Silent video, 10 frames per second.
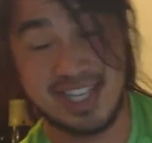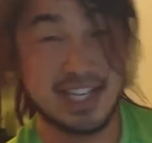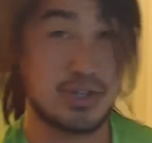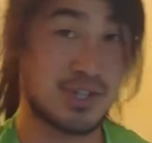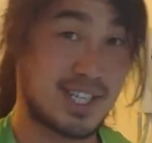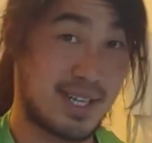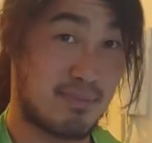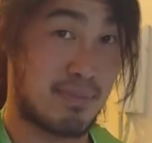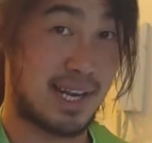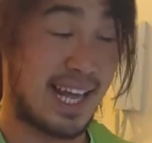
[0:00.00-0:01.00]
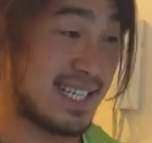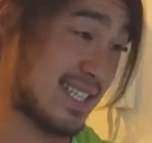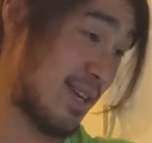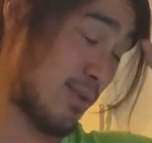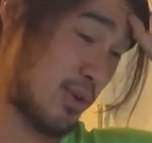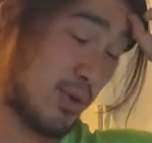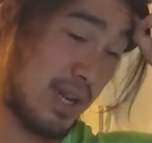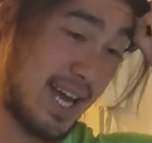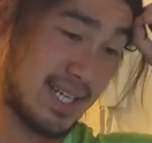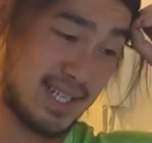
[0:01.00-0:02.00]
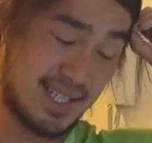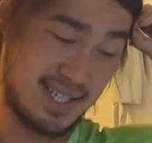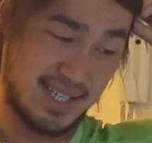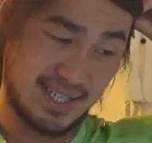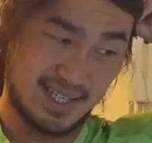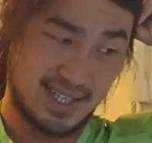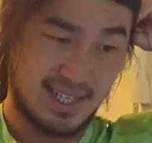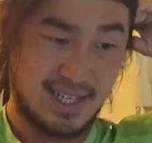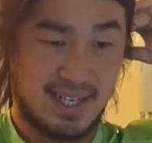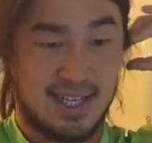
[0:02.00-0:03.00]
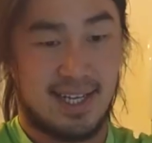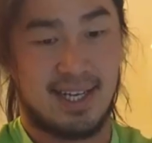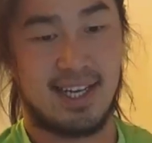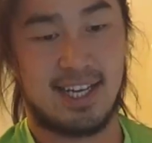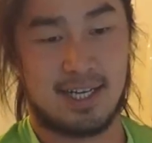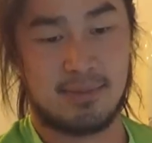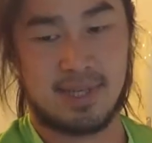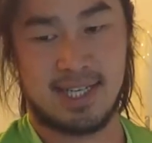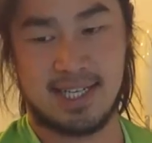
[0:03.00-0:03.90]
interesting place that we're all at, isn't it? I